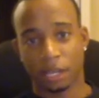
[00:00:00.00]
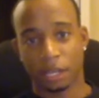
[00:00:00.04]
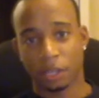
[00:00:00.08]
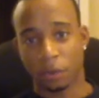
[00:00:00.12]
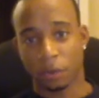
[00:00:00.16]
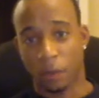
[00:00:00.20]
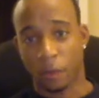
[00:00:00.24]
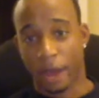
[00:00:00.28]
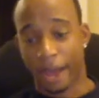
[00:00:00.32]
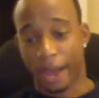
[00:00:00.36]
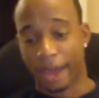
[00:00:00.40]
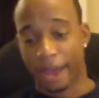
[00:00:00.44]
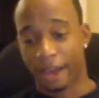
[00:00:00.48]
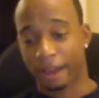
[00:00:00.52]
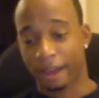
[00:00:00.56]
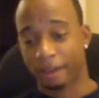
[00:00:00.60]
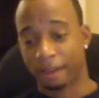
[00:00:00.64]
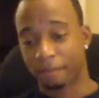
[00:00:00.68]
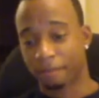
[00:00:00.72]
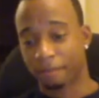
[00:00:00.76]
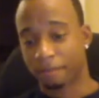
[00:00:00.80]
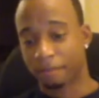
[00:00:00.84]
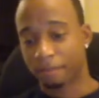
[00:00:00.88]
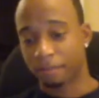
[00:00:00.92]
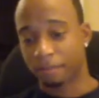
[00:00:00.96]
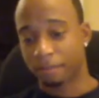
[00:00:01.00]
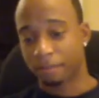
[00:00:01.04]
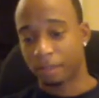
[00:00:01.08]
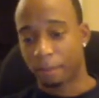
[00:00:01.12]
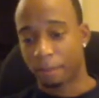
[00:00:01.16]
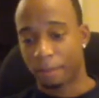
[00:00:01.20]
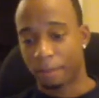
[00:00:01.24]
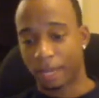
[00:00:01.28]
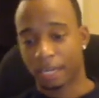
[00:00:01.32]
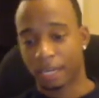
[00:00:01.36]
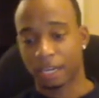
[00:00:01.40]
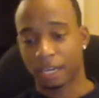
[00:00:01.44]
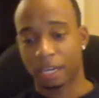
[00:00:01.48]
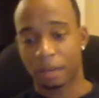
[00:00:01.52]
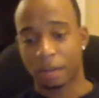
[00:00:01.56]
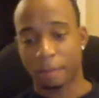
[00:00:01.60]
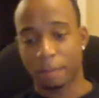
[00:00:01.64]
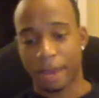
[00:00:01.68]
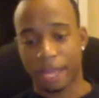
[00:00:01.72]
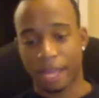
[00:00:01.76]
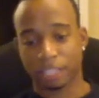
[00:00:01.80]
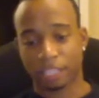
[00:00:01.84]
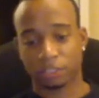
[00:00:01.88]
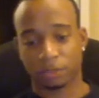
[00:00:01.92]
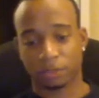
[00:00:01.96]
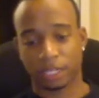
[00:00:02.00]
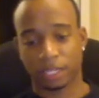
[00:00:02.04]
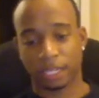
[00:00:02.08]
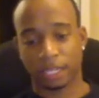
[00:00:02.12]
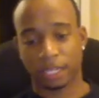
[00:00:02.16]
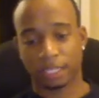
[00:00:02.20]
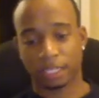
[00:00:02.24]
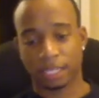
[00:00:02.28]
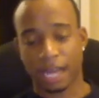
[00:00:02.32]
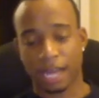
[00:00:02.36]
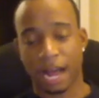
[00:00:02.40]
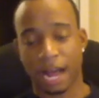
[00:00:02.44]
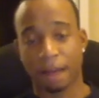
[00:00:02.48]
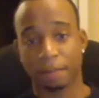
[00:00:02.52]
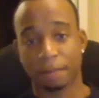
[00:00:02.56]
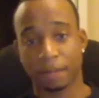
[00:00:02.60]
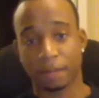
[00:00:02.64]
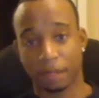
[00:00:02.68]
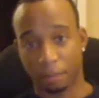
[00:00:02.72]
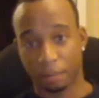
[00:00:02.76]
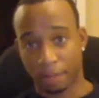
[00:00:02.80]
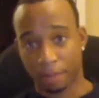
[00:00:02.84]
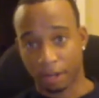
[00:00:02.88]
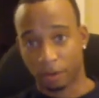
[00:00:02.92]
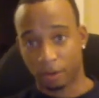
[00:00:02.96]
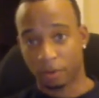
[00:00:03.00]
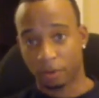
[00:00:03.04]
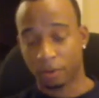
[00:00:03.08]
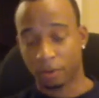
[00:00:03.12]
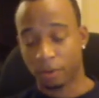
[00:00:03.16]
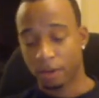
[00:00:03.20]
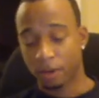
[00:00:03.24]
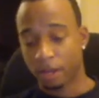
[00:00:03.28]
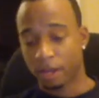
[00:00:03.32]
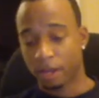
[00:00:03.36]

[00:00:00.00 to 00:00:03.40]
You have the melon and the mandarin in the top, in the middle.